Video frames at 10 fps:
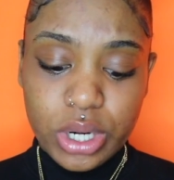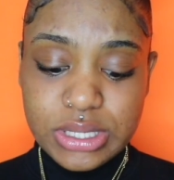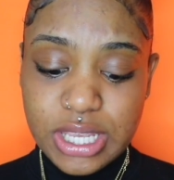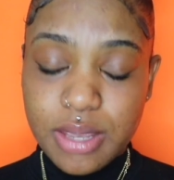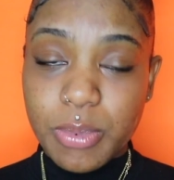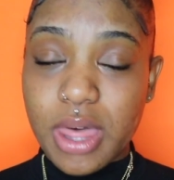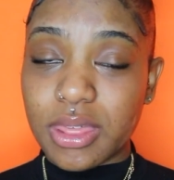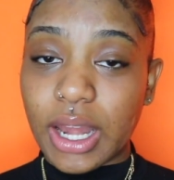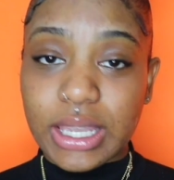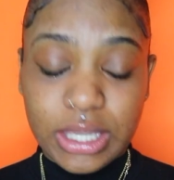a tip
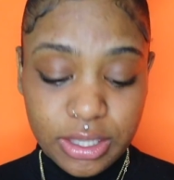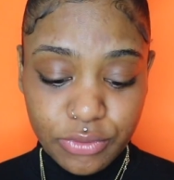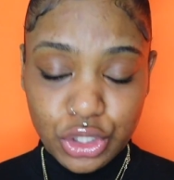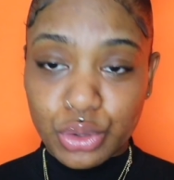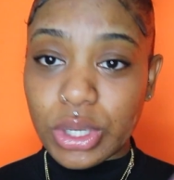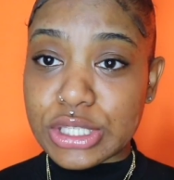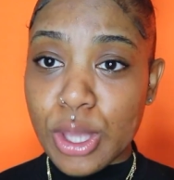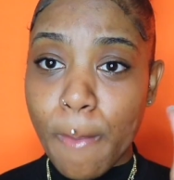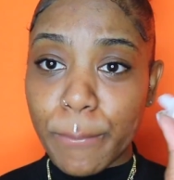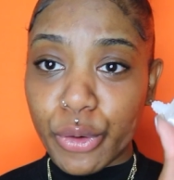that I can give you
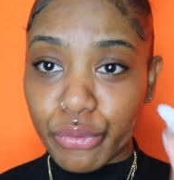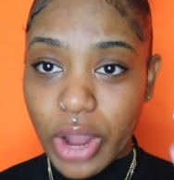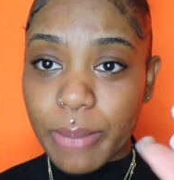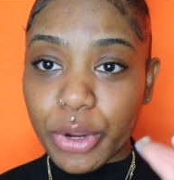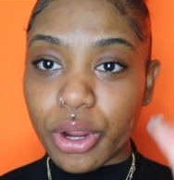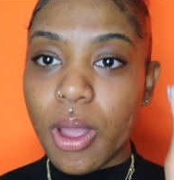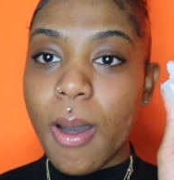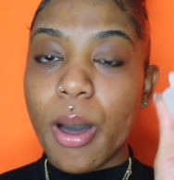is primer.